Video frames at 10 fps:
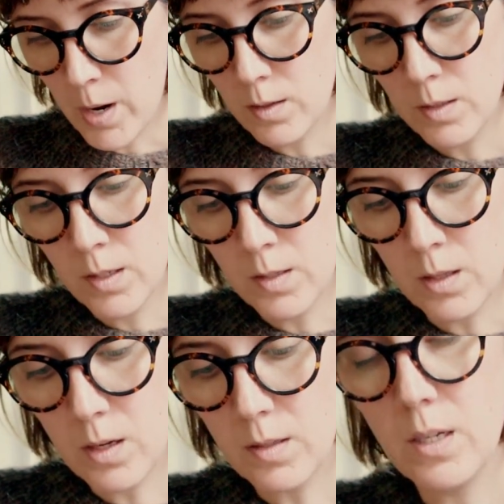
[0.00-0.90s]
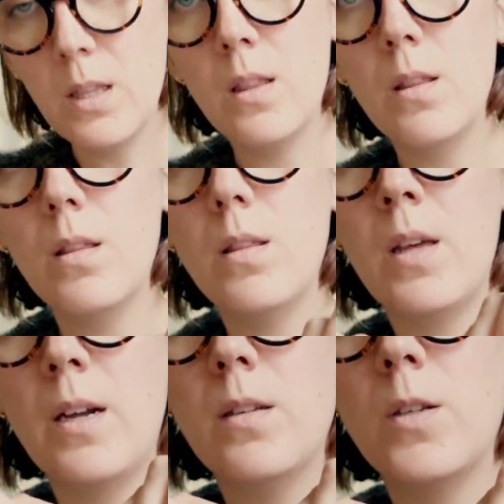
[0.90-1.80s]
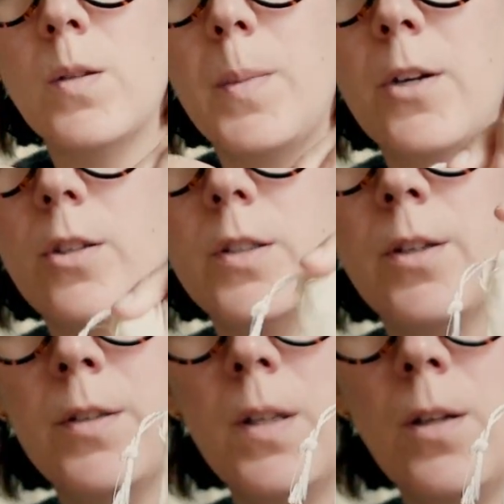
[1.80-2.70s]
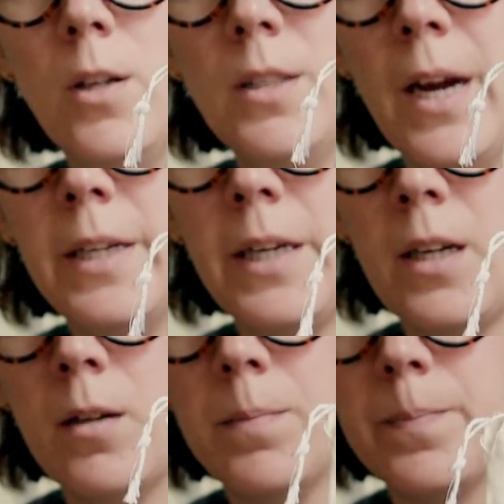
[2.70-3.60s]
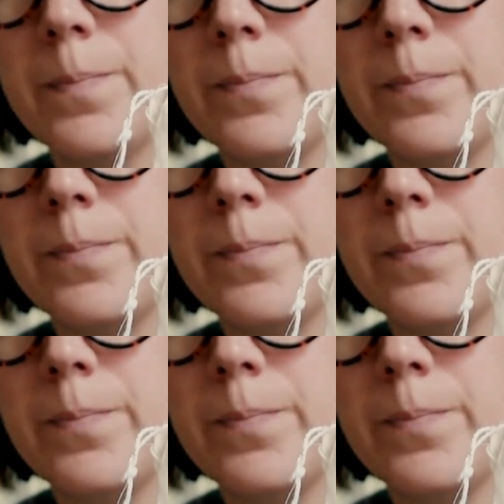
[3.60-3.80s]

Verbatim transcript: boxes and things like that so special. So there's a little tiny